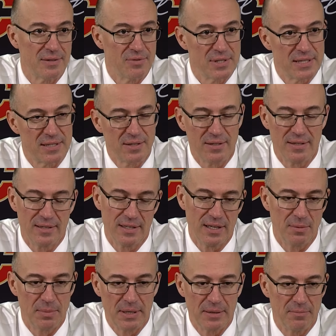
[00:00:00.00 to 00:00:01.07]
It was still a
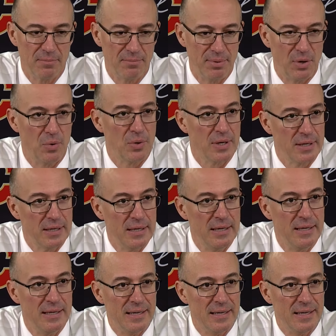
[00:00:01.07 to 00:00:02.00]
little bit broken